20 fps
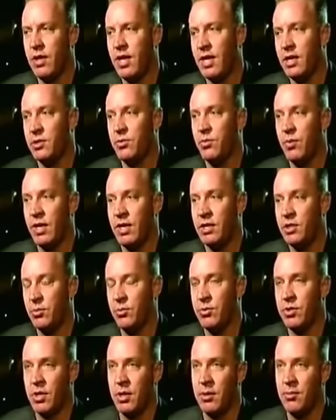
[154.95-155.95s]
So that's
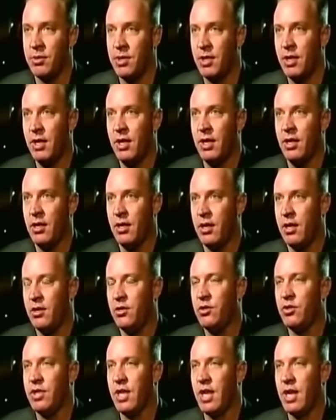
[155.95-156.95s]
where sometimes
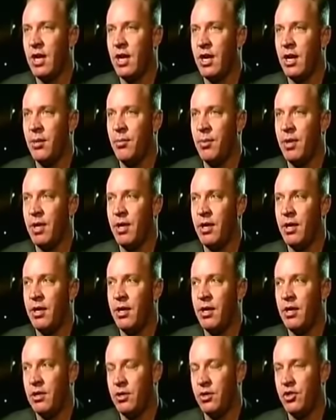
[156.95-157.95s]
it does get a little
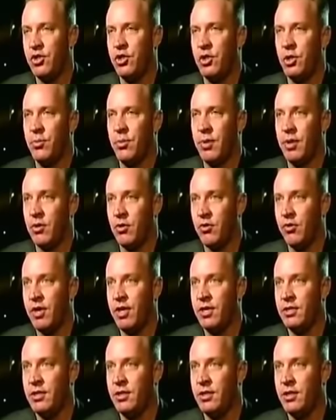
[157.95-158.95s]
bit stupid
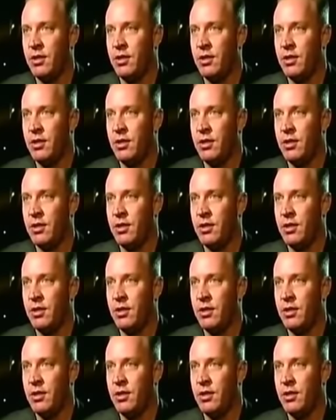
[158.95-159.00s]
or